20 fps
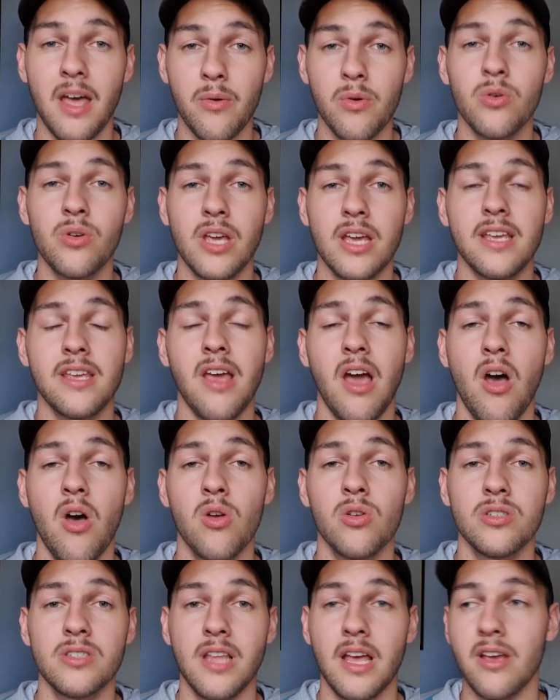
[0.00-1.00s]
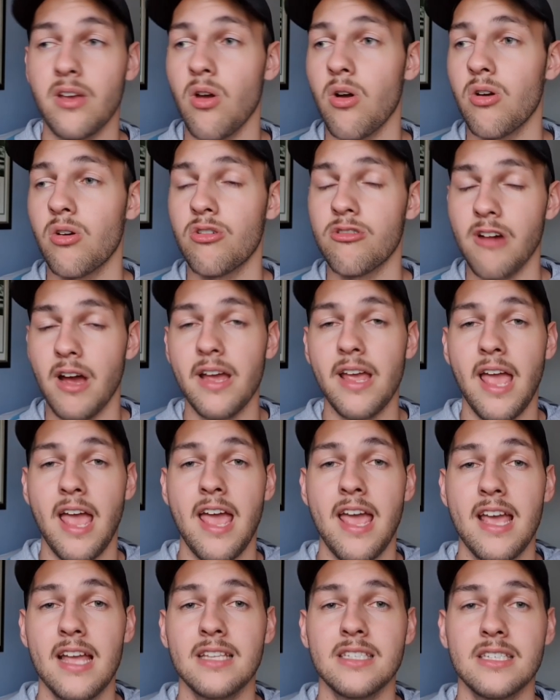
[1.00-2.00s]
will kick goals. They've got great
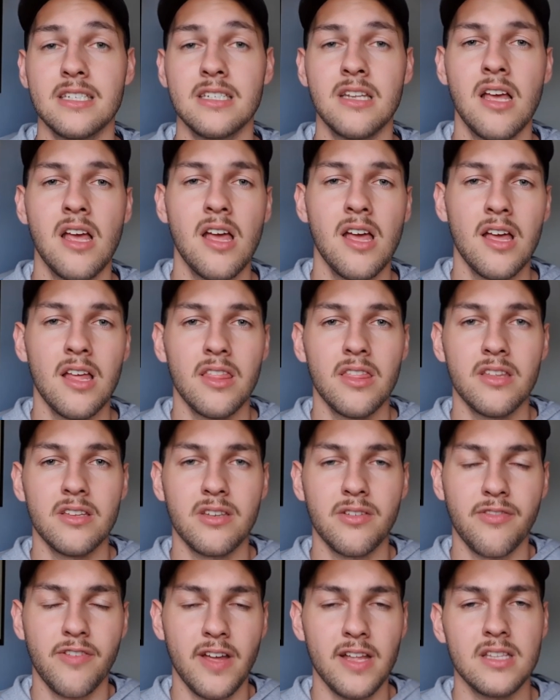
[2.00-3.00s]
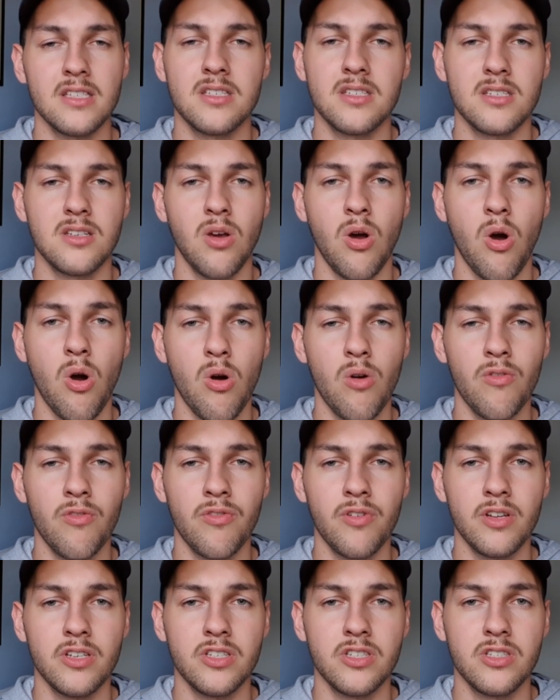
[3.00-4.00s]
hands, and the defence of
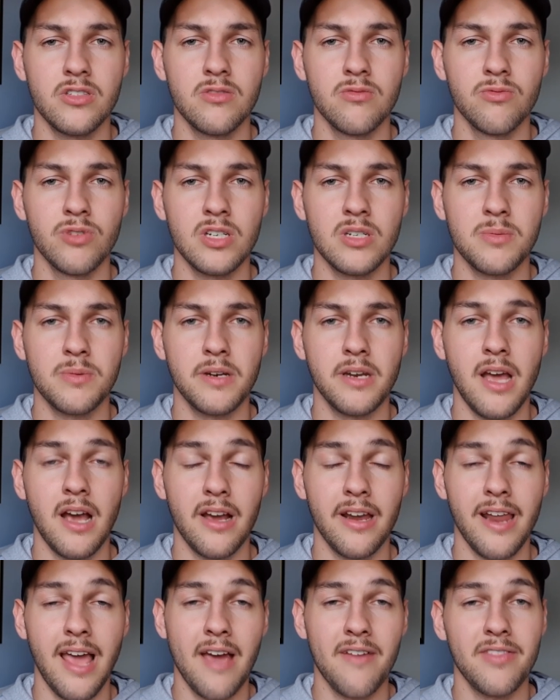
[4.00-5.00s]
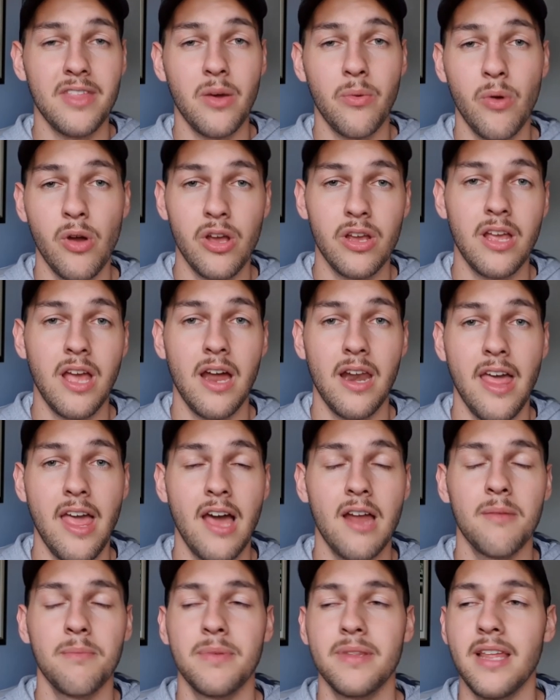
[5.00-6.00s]
Richmond are going to have their work cut
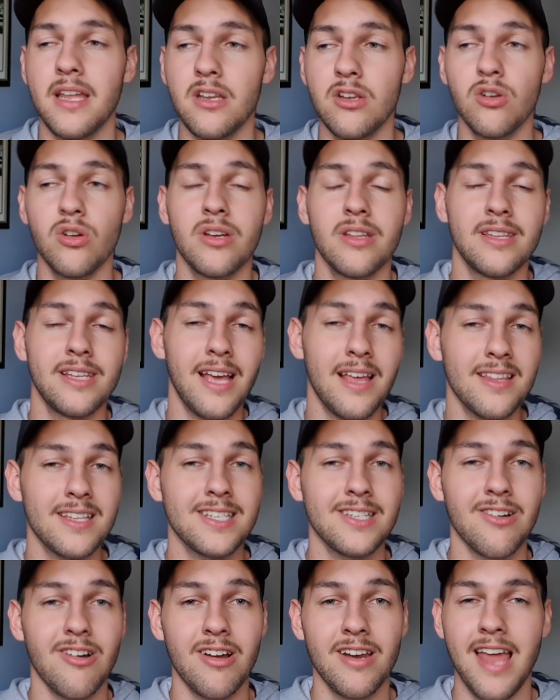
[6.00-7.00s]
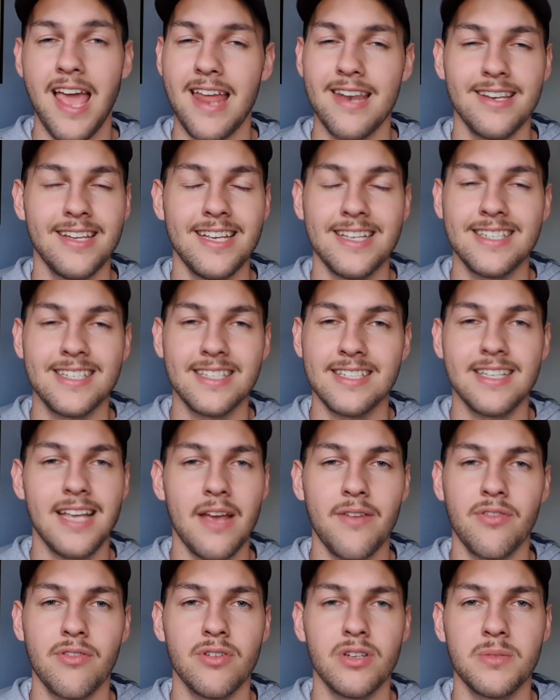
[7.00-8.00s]
out. But then you look at the other side, and it's the
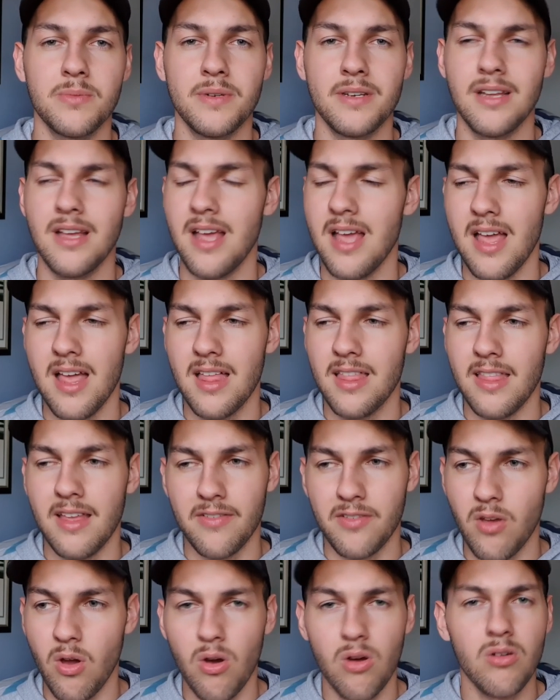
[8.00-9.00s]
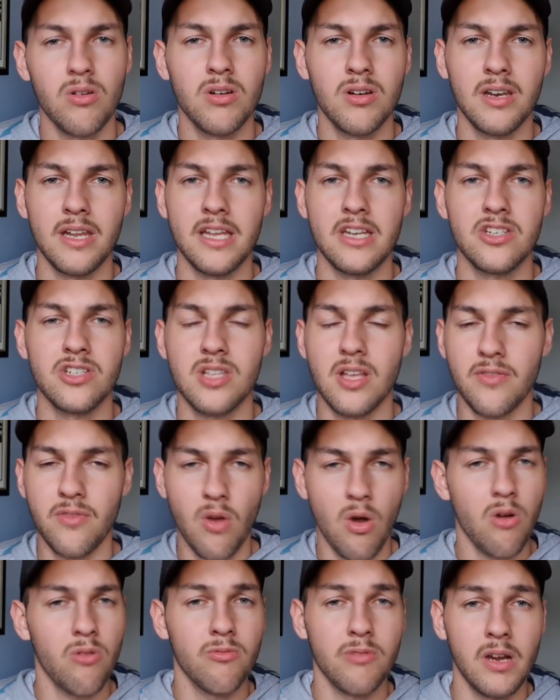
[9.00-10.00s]
same for Richmond. They've got Lynch. They've
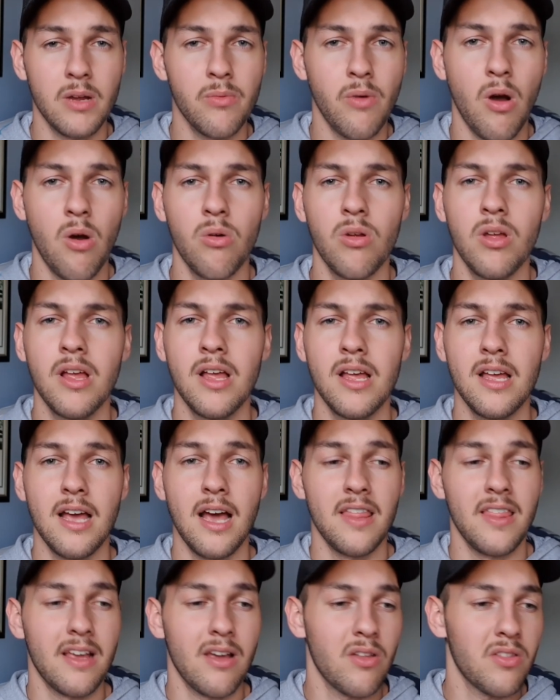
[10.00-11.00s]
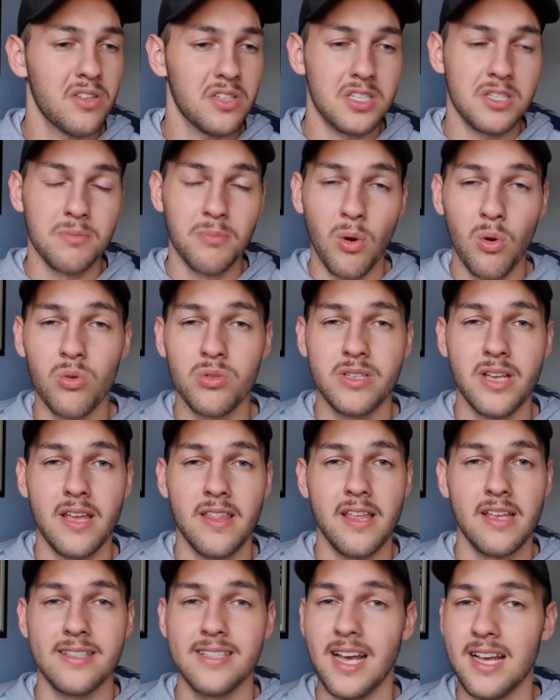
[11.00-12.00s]
got Rewalt. They got the smalls down
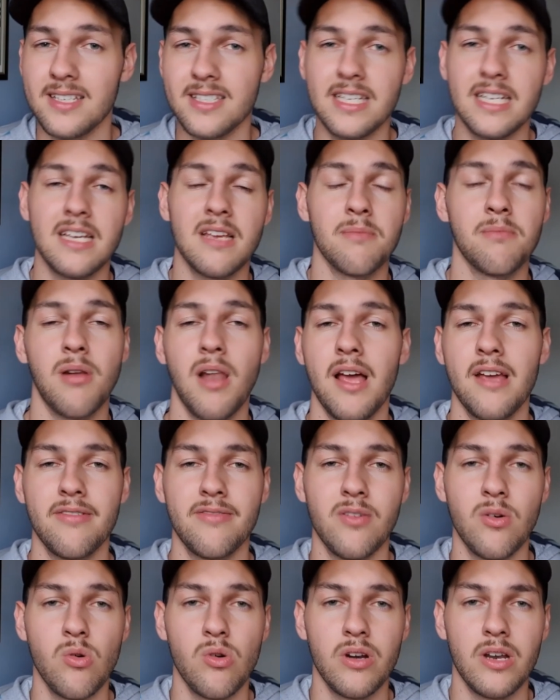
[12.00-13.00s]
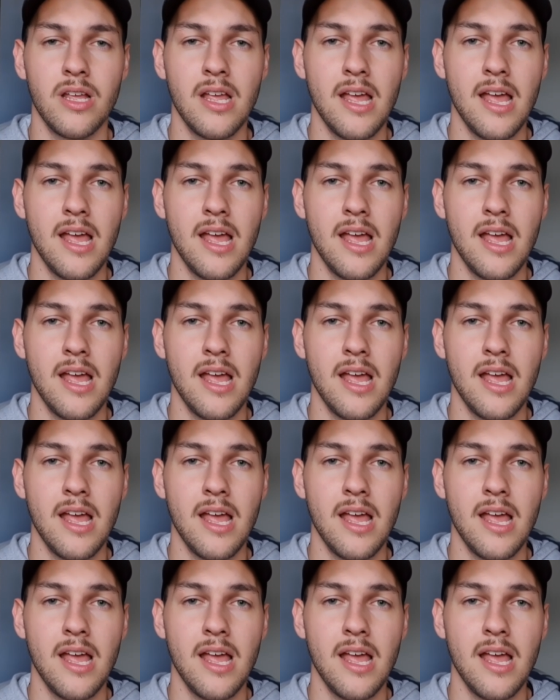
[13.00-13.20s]
there. Dusty can play forward.